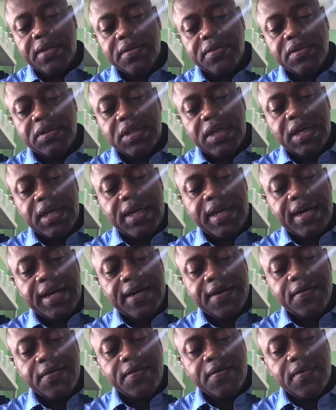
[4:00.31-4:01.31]
stand
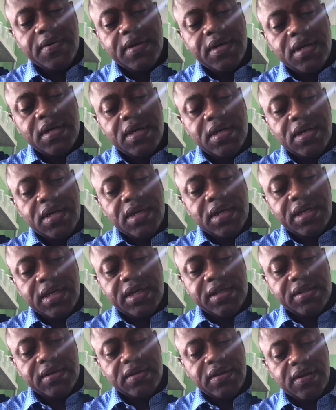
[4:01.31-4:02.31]
out, it
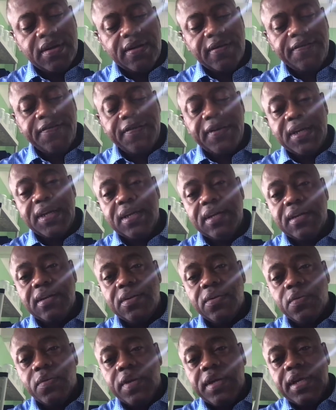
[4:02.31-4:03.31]
started fading
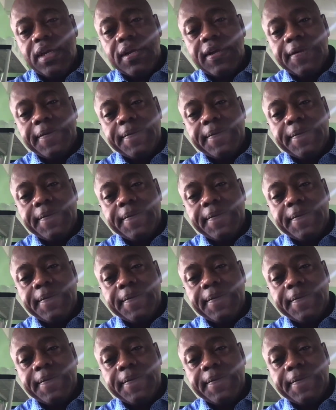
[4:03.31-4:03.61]
away